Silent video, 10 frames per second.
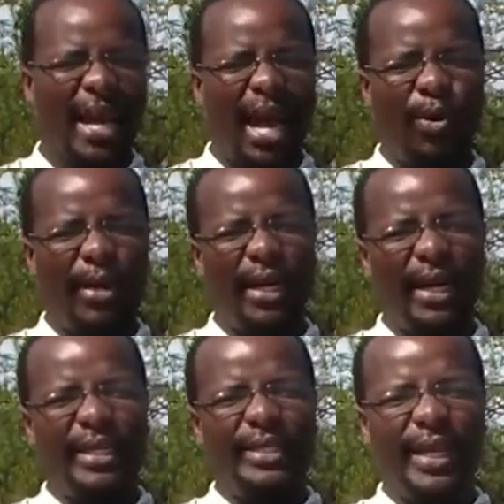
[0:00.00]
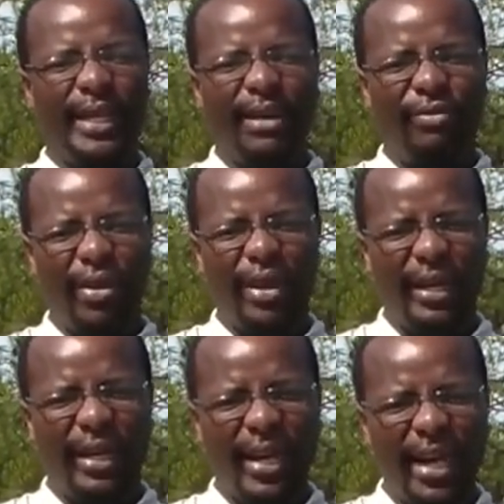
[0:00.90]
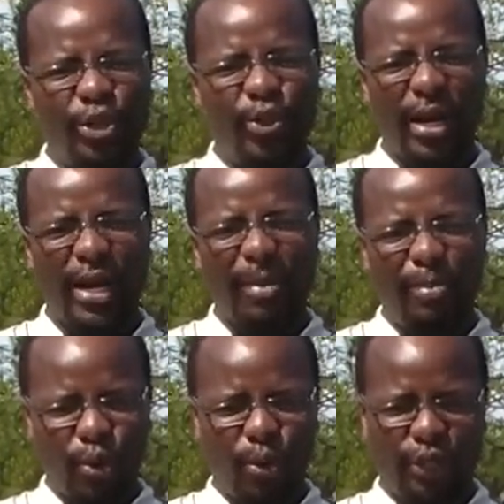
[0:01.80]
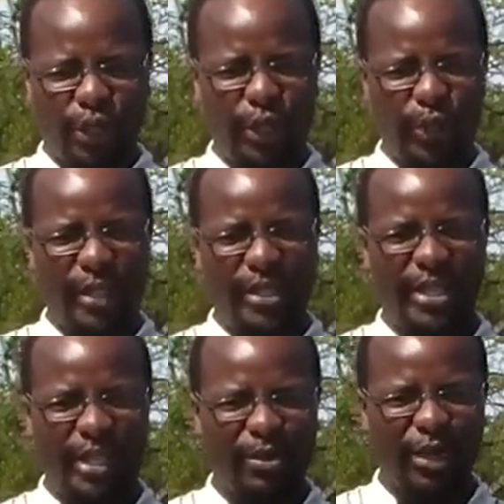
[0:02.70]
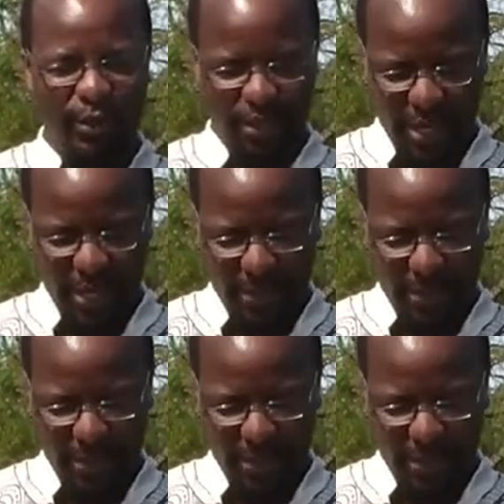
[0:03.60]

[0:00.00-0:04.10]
I want to take a very natural approach to this scripture today.